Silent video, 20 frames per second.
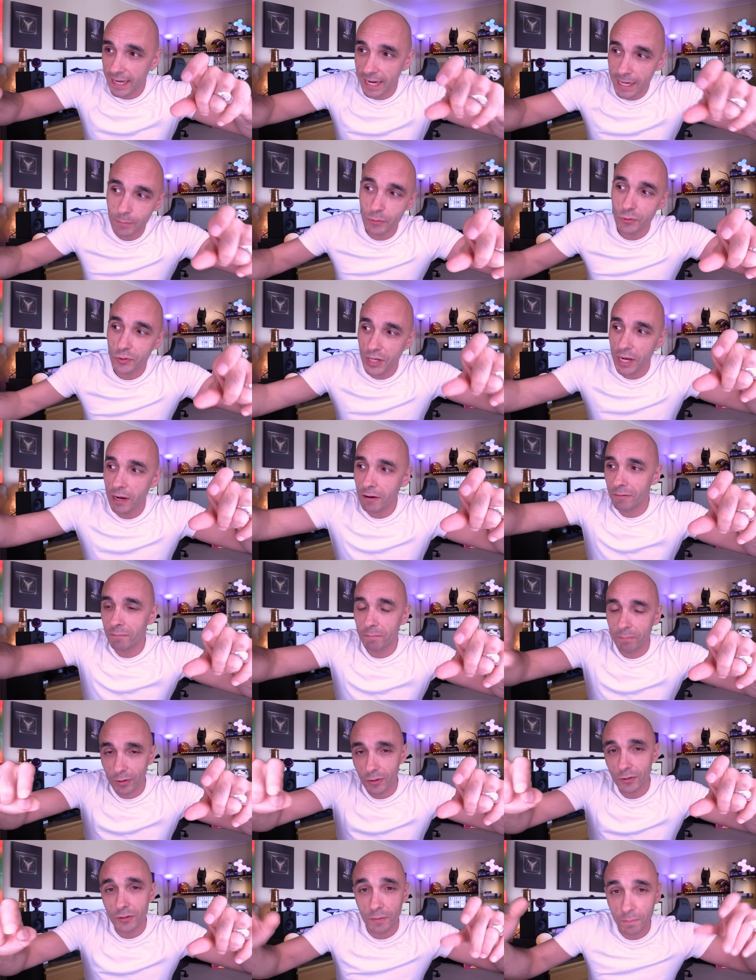cables out and
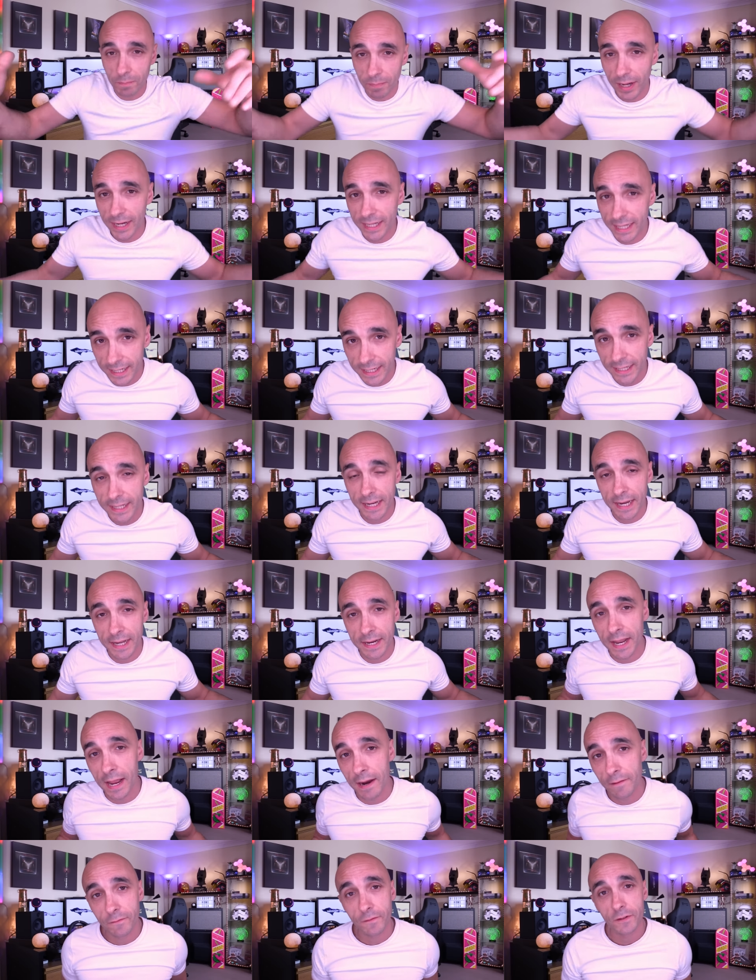plug them back in again
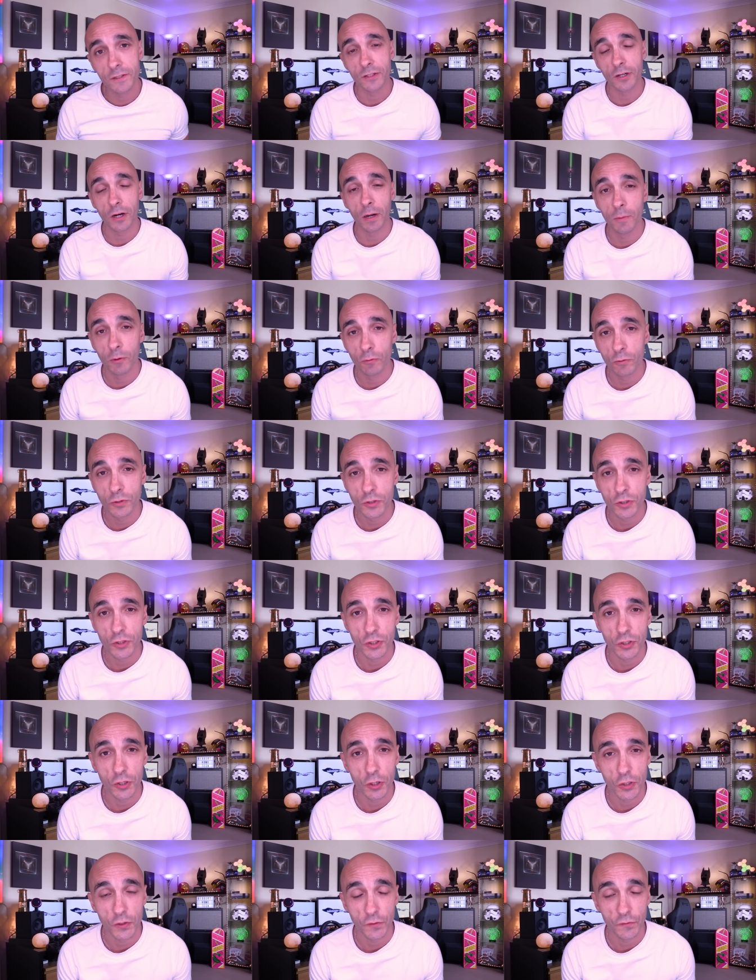every time I want to
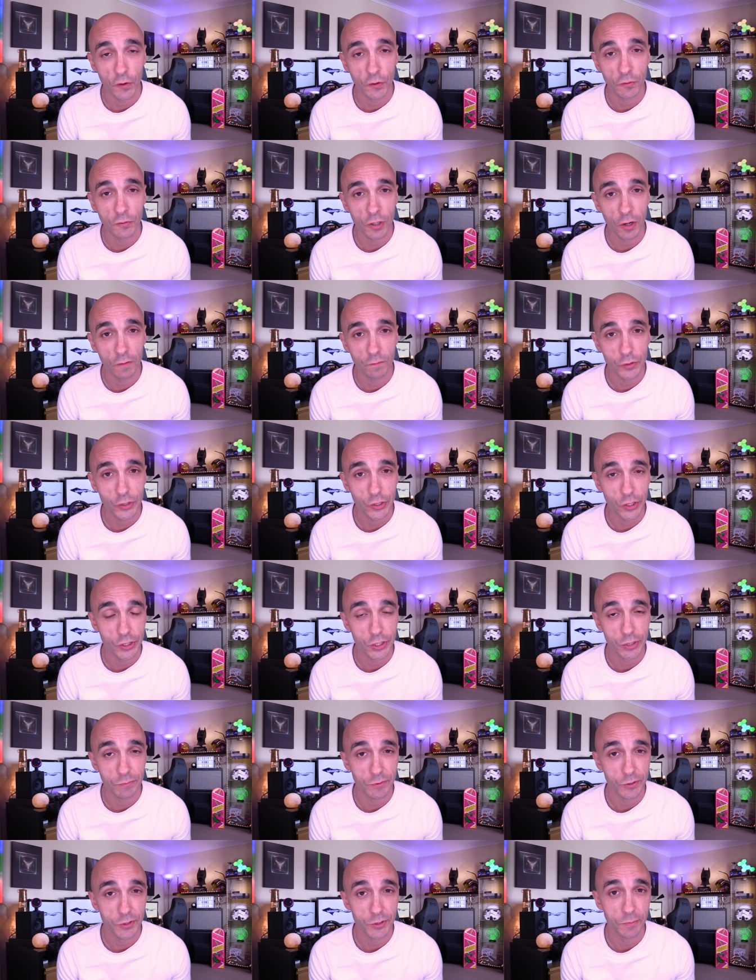start a phone
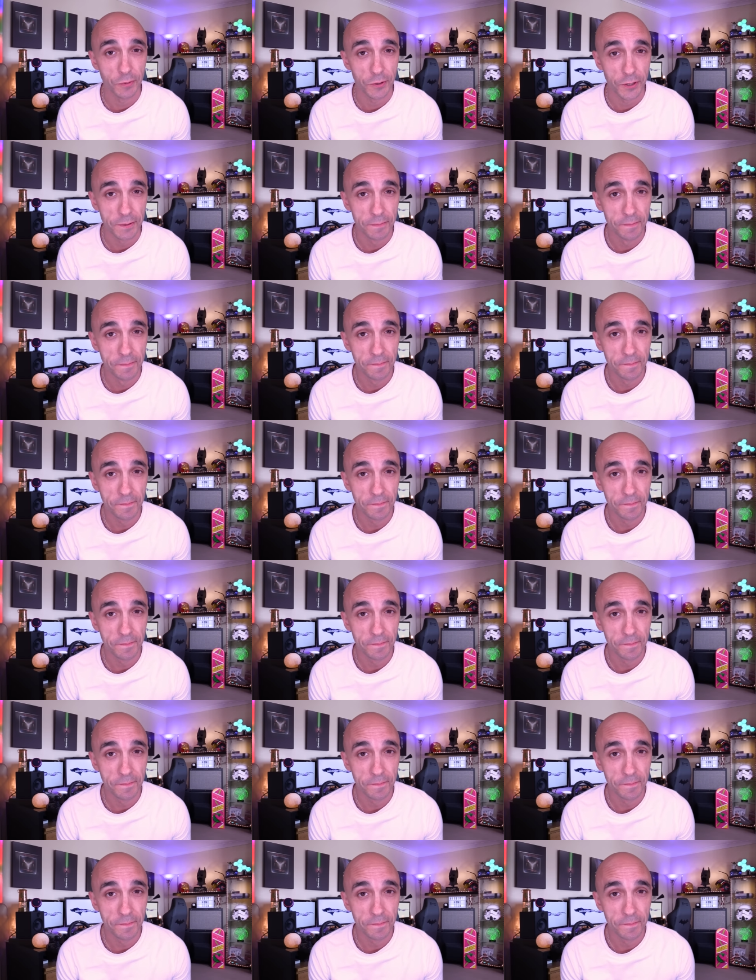conversation with somebody.